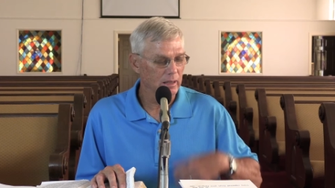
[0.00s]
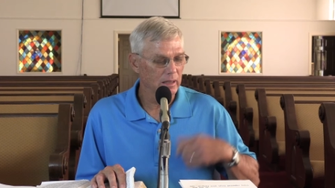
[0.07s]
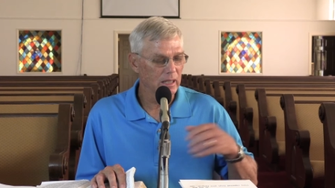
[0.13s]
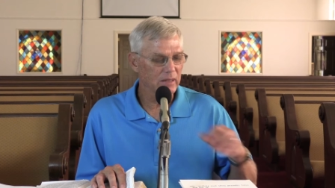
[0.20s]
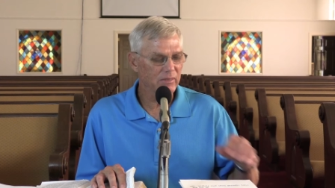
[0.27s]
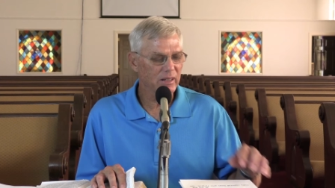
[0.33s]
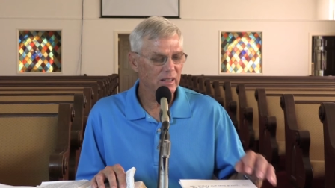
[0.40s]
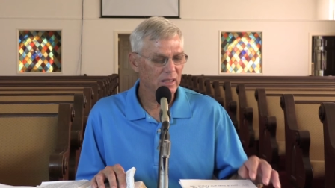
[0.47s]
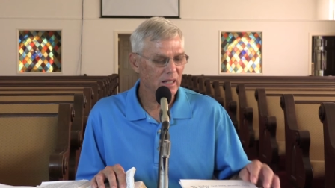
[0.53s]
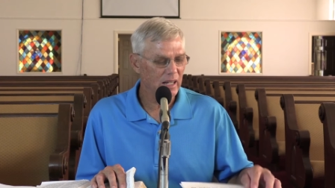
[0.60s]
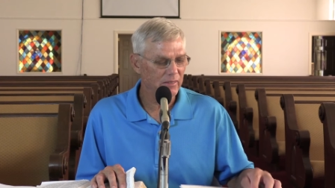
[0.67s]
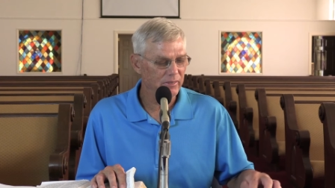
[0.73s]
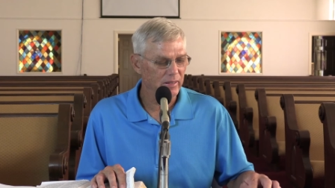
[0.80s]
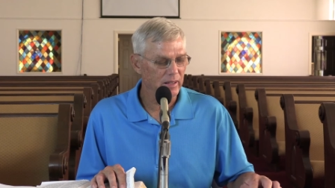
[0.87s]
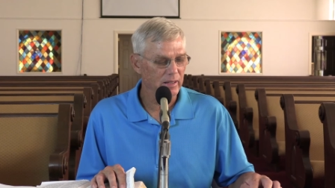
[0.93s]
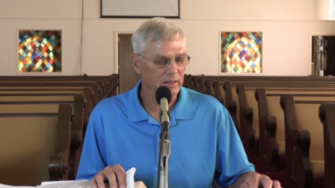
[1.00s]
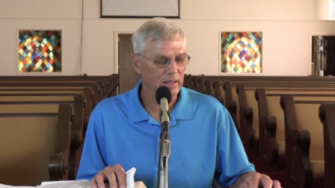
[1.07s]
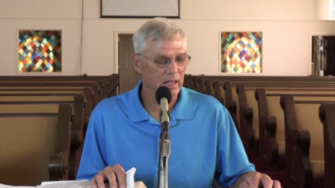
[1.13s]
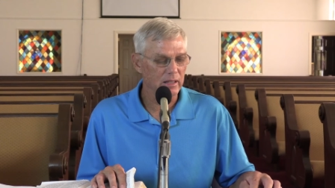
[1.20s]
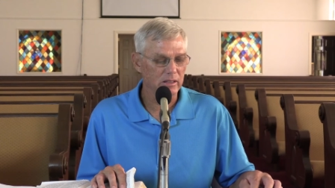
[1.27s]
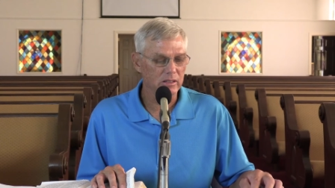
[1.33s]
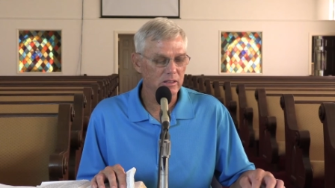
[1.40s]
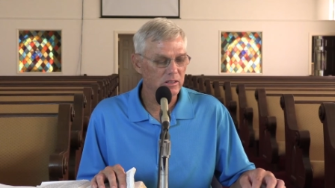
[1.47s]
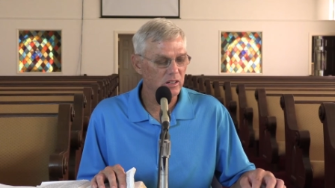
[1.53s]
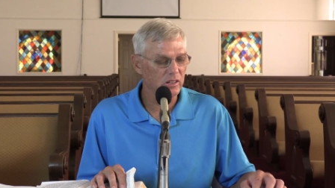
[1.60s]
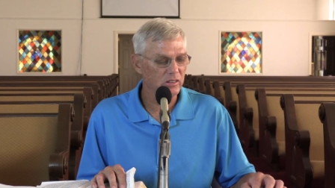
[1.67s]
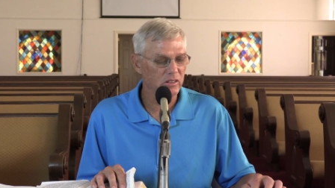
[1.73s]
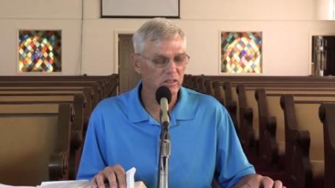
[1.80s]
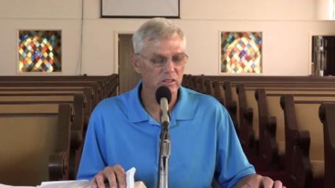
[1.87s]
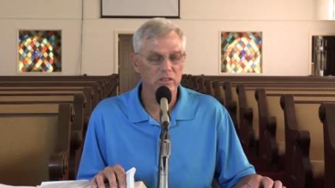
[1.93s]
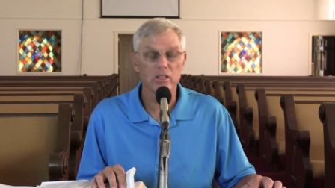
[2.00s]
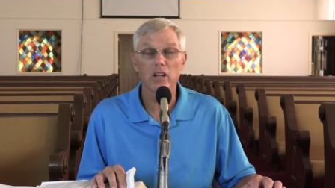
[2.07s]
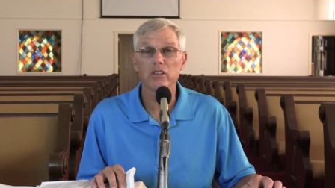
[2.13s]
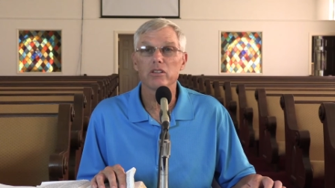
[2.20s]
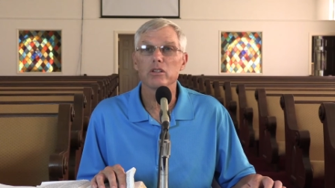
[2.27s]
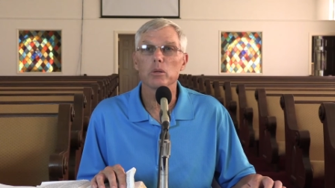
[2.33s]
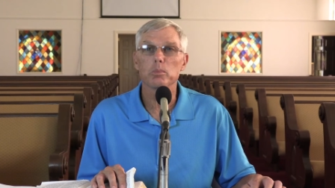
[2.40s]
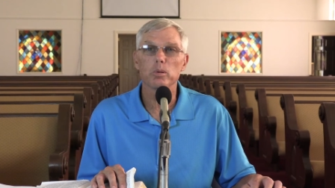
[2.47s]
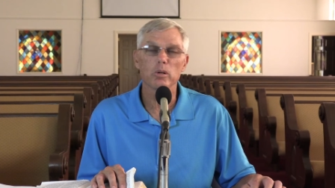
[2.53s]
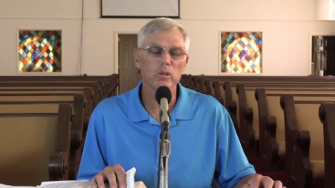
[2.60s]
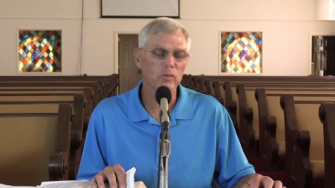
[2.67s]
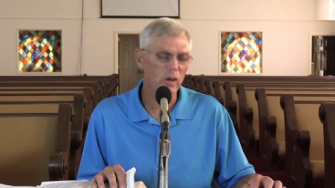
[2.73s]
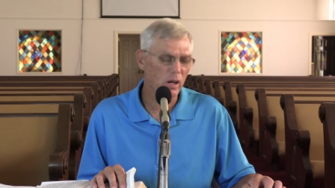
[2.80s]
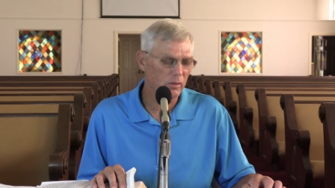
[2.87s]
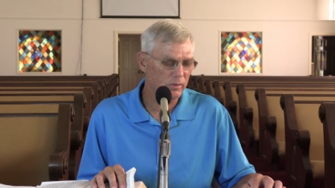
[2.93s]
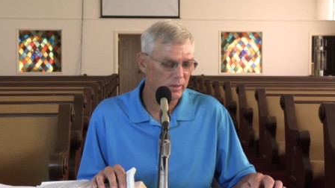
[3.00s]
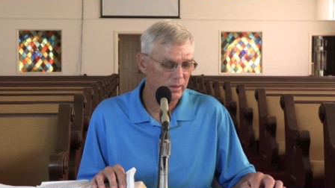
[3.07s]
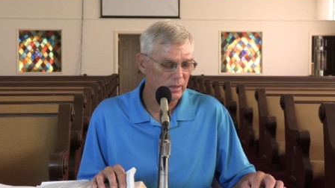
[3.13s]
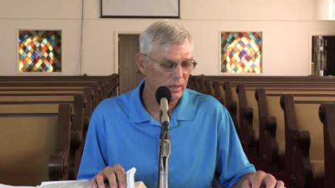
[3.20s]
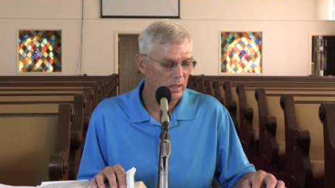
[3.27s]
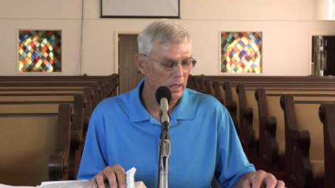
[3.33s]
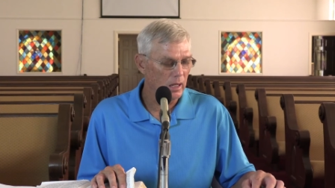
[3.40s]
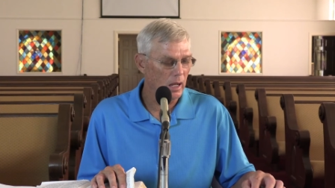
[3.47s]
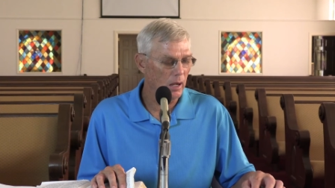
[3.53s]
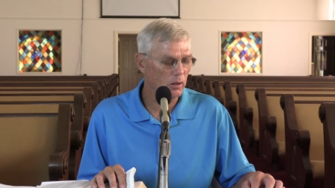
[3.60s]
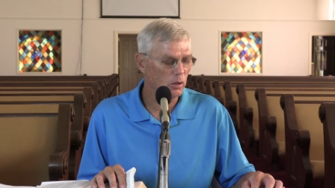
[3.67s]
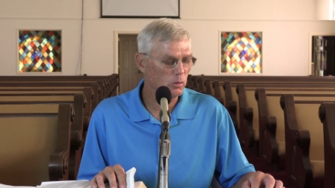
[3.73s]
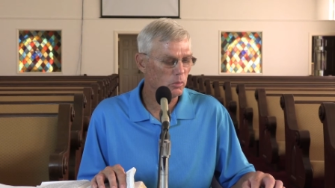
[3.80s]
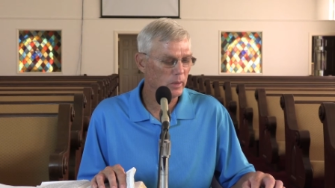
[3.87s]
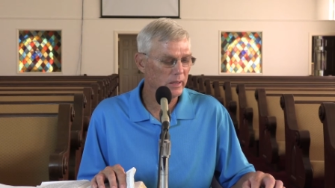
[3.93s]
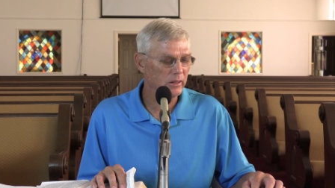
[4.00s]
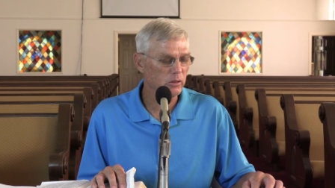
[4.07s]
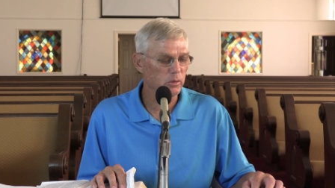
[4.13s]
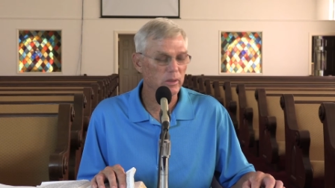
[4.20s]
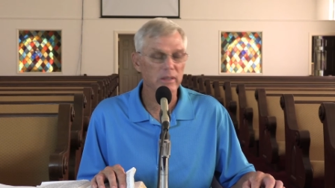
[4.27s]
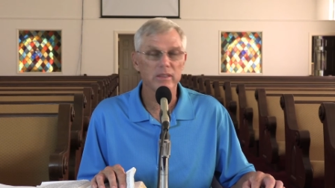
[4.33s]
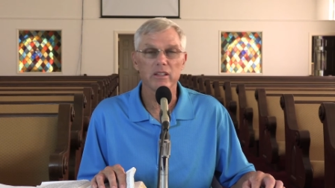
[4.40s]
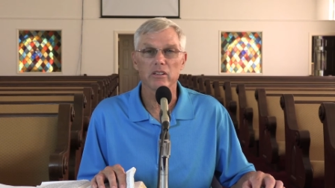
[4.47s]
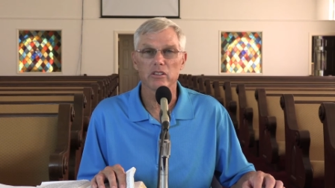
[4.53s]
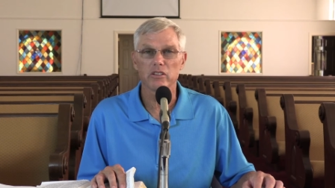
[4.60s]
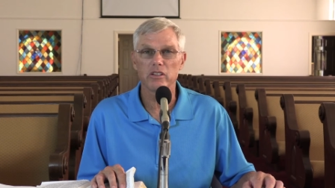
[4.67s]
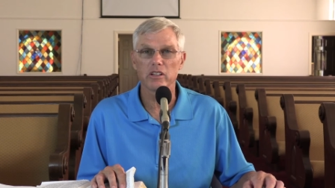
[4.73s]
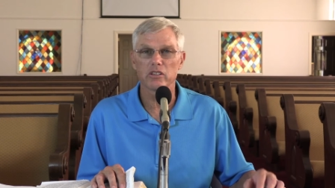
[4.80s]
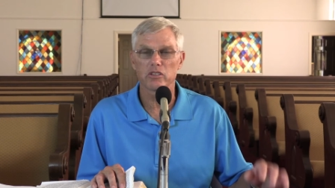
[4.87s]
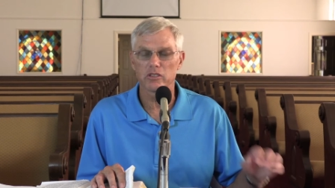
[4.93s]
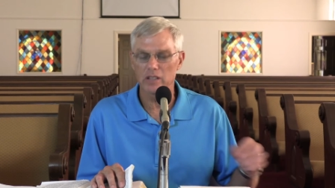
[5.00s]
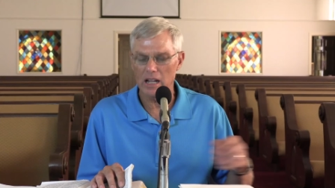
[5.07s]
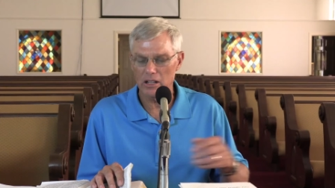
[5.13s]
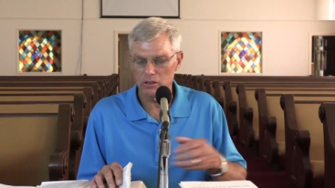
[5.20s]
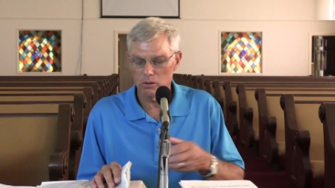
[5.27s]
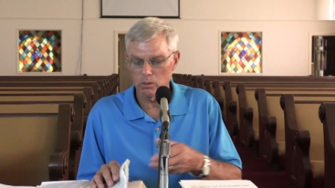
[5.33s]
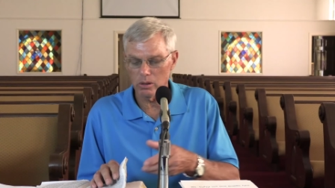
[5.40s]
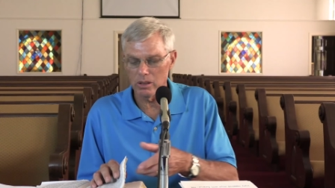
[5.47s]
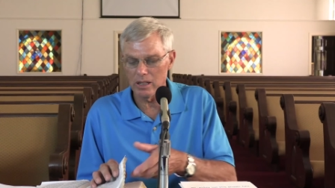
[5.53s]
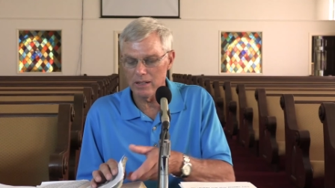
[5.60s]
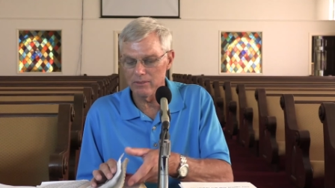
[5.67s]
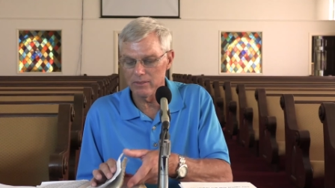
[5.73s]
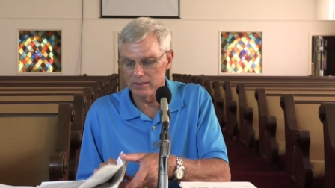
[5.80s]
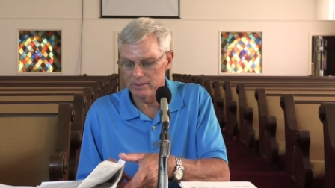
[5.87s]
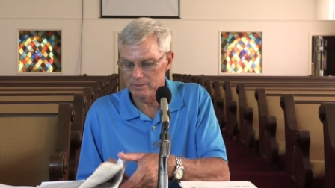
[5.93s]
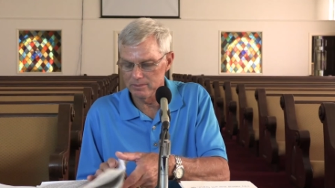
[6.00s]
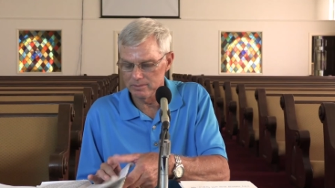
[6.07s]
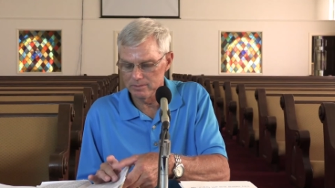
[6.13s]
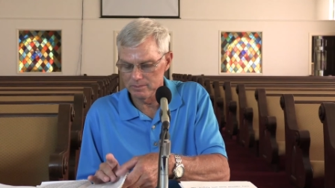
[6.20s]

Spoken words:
Living a life that Jesus doesn't approve of? I'm going to read Corinthians 6, 9 through 11.